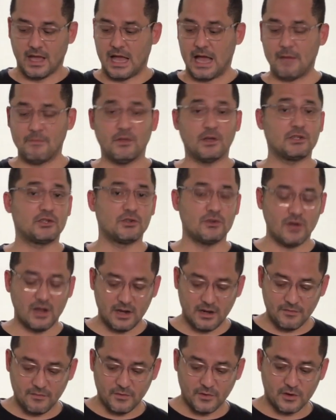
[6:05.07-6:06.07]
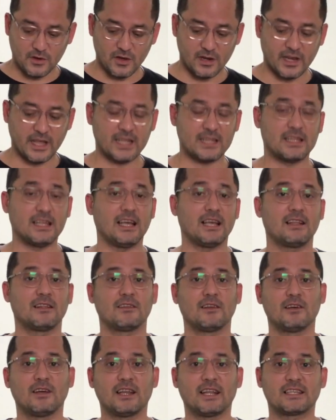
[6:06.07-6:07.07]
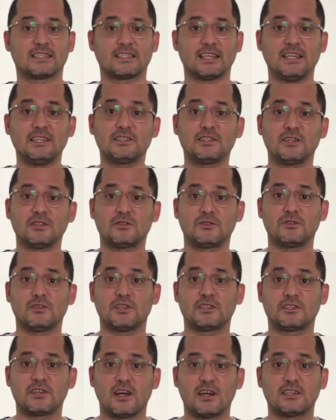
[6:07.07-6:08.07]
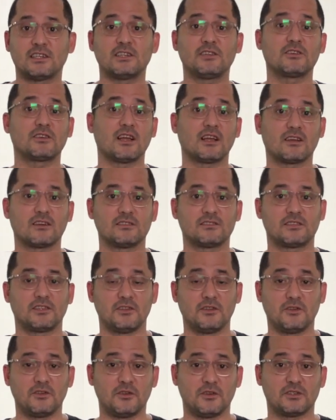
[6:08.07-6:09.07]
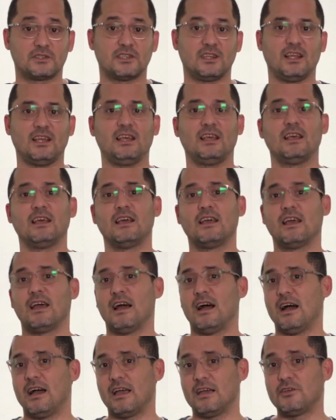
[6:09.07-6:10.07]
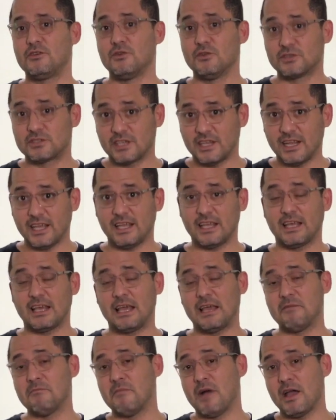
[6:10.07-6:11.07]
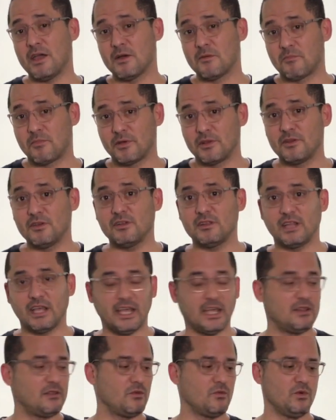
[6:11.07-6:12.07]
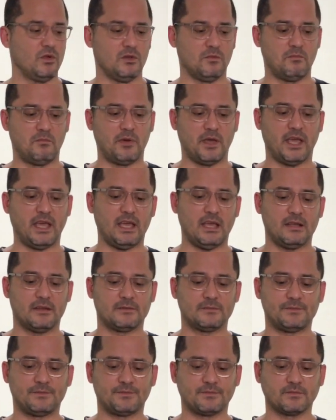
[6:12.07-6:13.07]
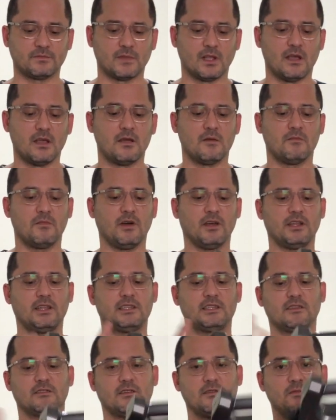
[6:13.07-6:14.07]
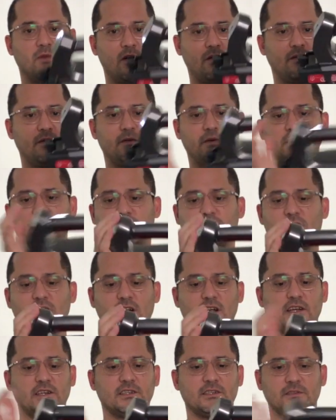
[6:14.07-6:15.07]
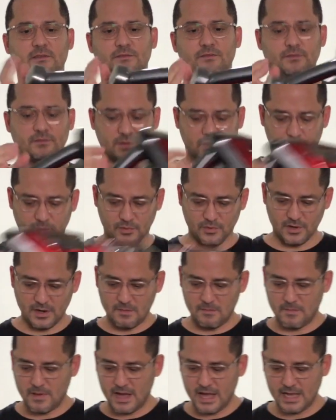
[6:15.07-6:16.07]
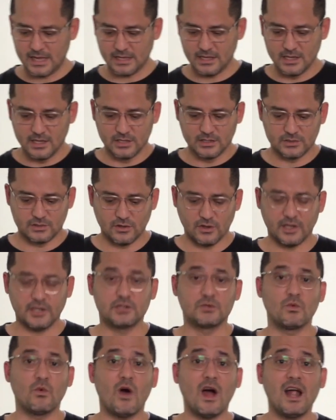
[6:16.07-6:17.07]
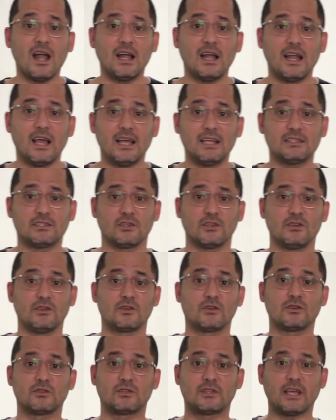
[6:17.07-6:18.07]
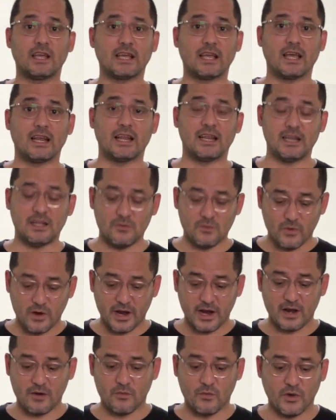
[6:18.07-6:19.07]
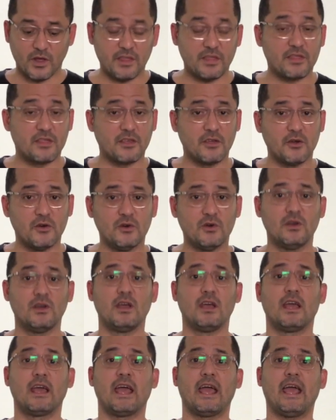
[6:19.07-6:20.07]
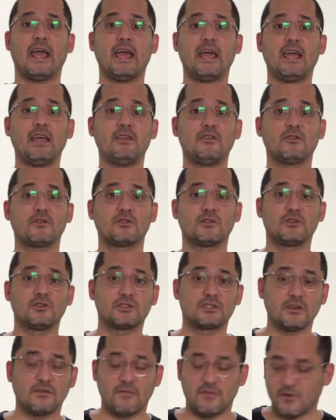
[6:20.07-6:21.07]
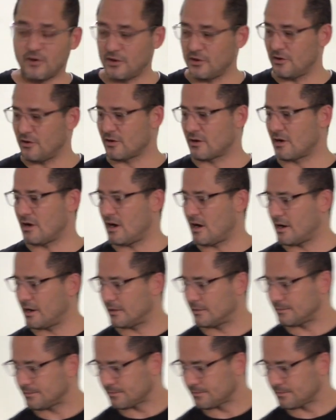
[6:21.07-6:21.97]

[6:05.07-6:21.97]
not sure if we connected an extension to the charger, you can continue using it. In my opinion, it will be, but it's a removable charge. You put it back, so it's wireless, so you could take it anywhere with you, and you could use it for your car.